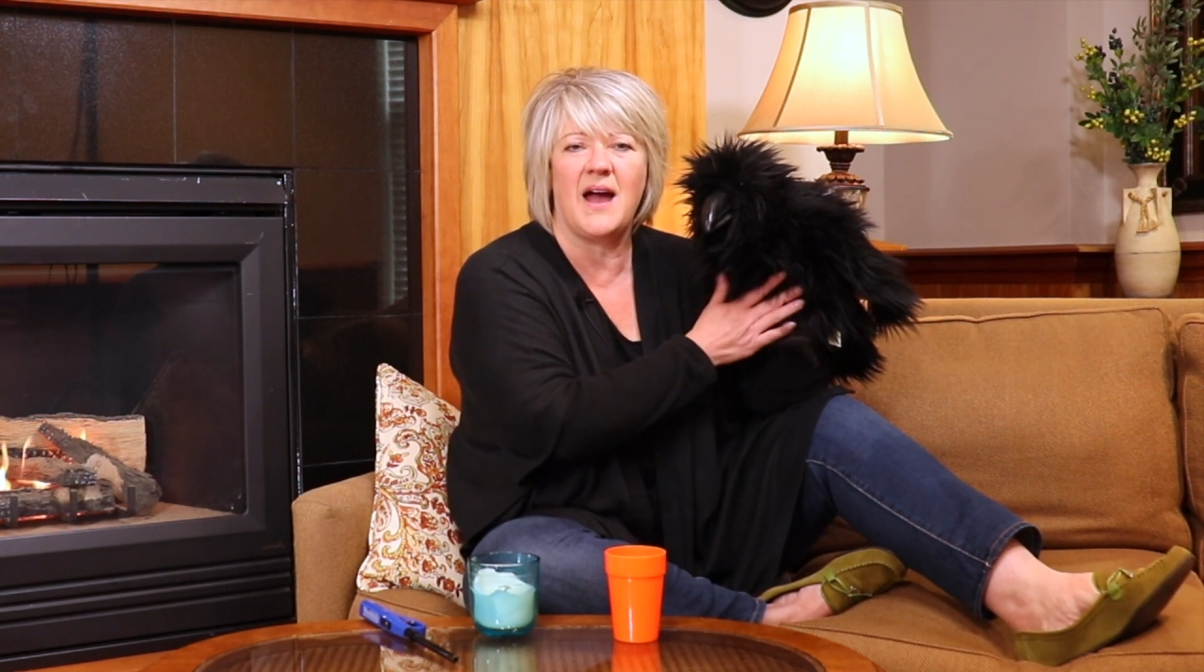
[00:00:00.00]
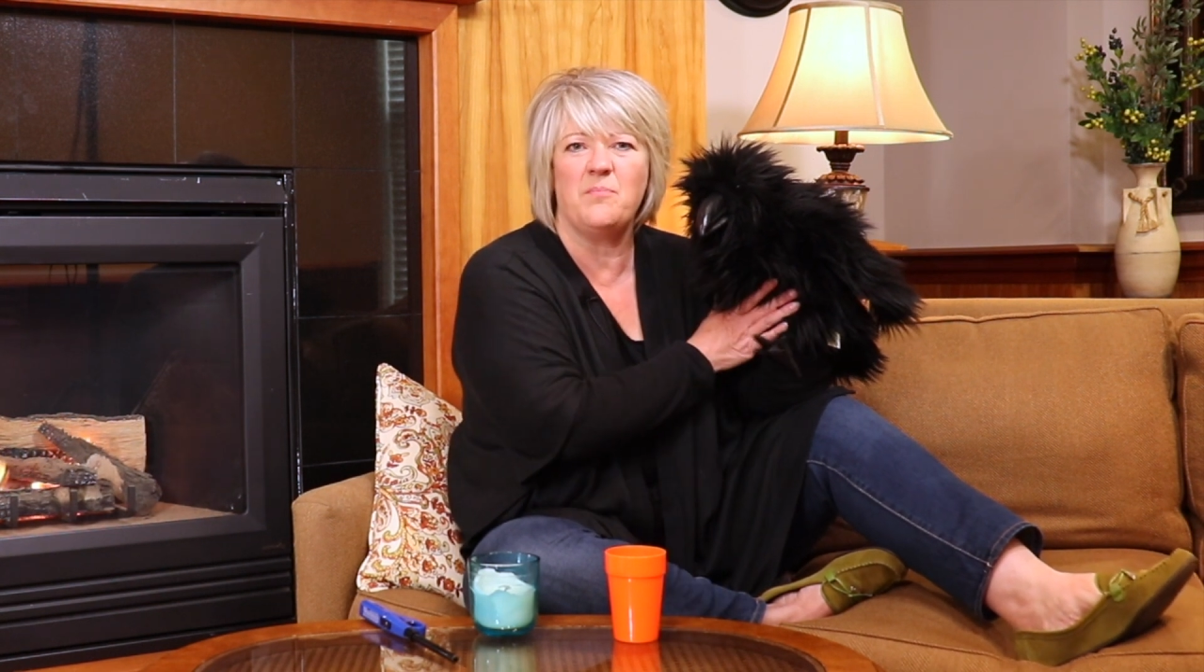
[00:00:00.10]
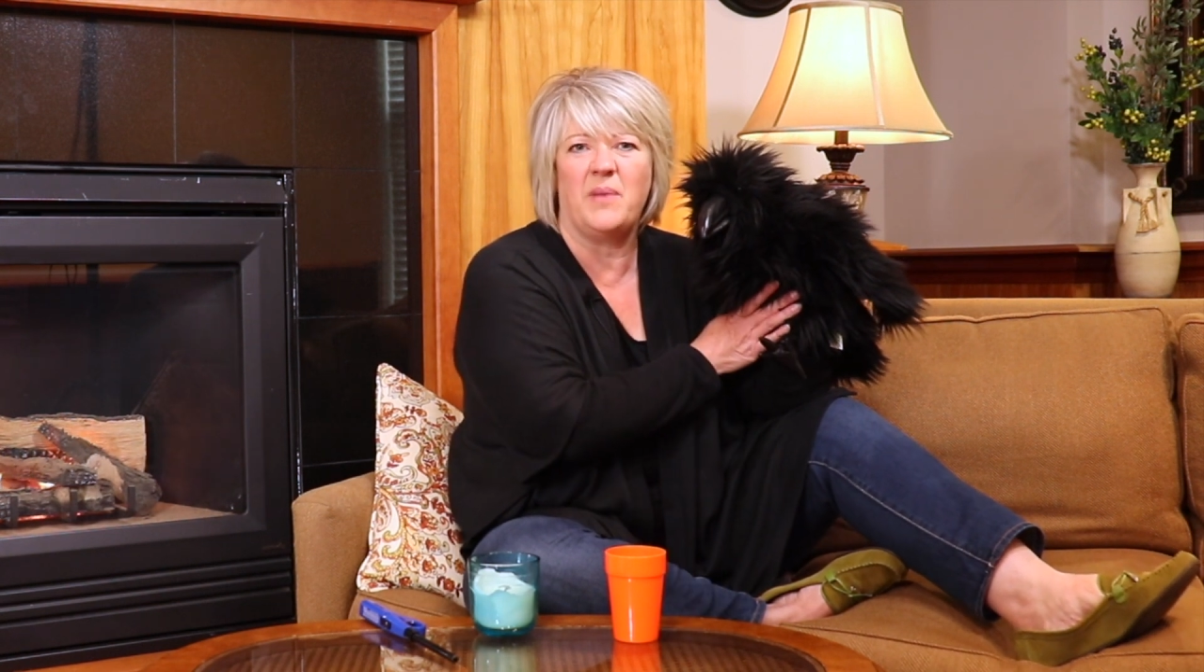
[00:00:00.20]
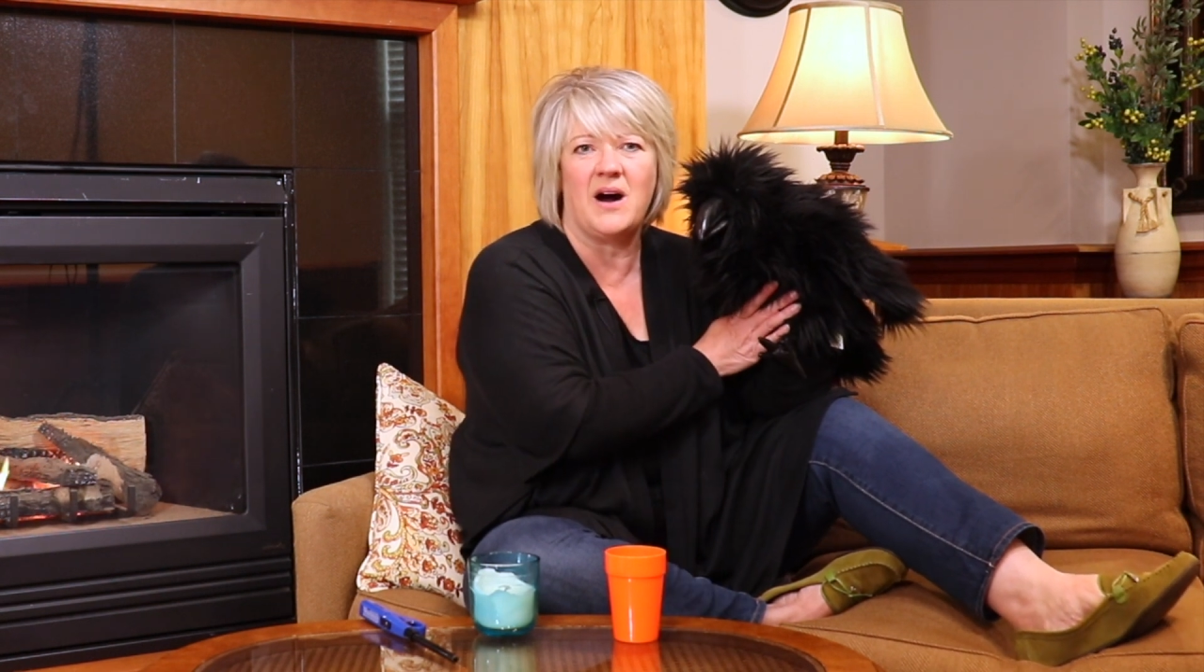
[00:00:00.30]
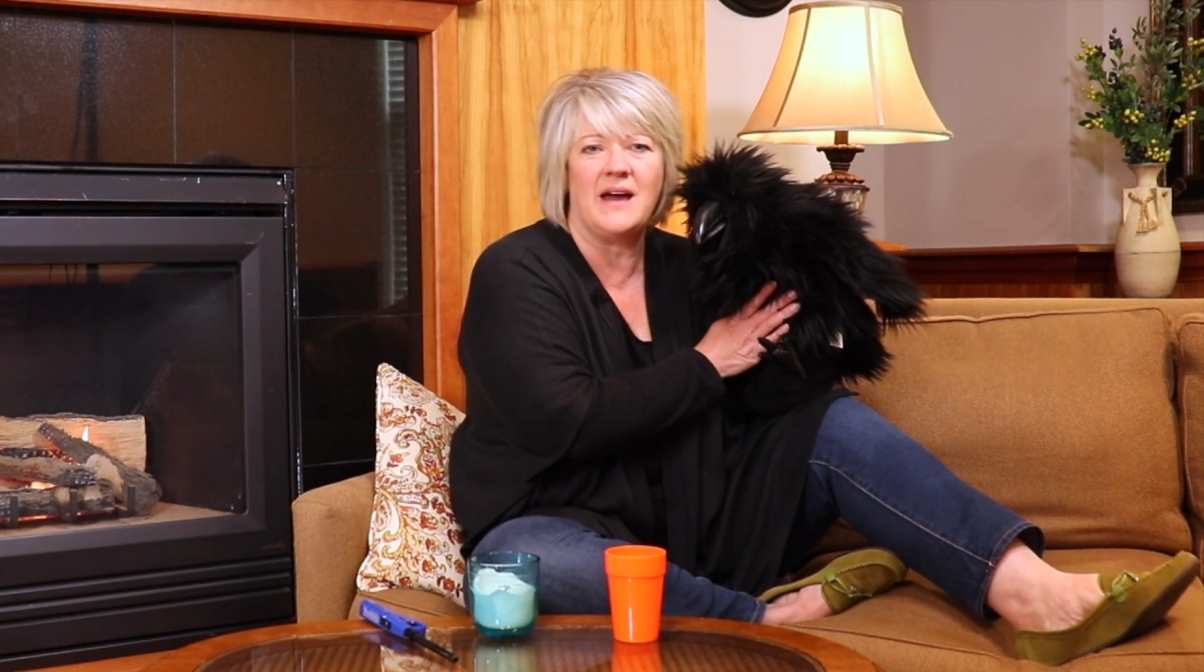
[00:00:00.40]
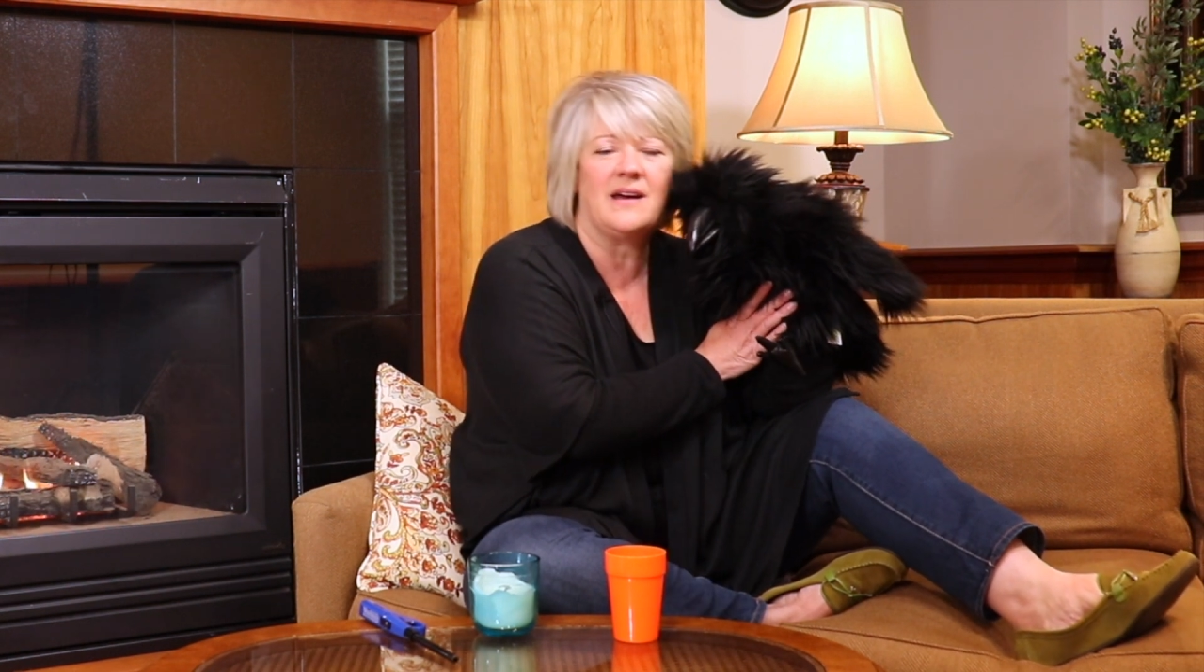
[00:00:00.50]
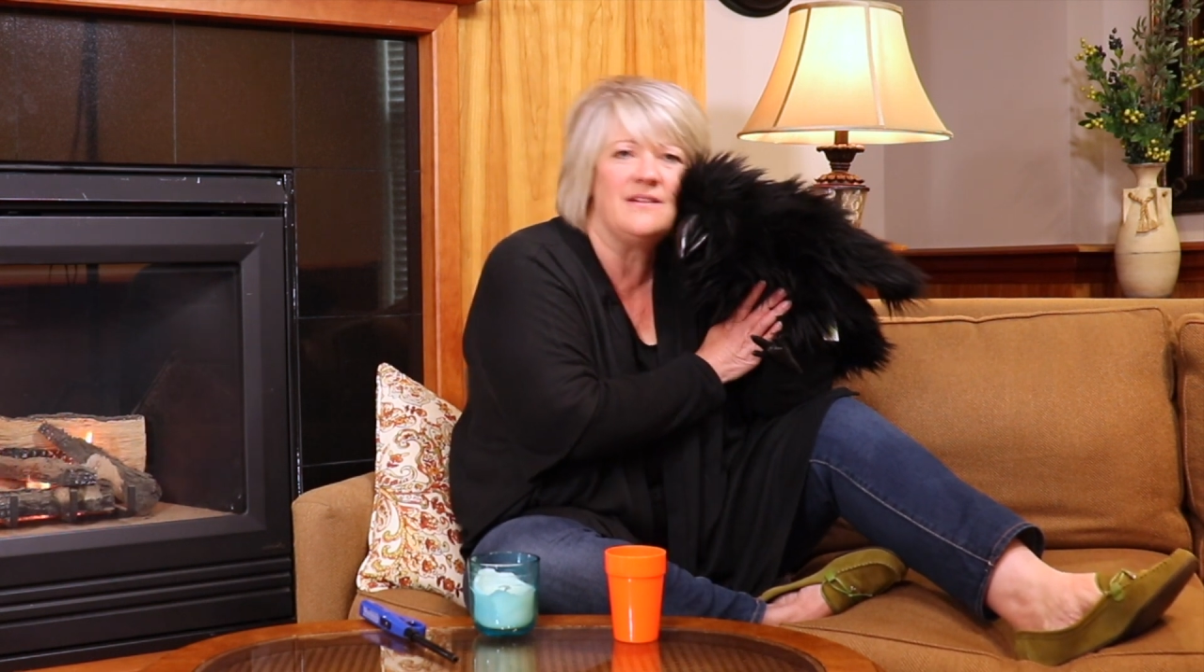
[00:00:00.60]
I bought.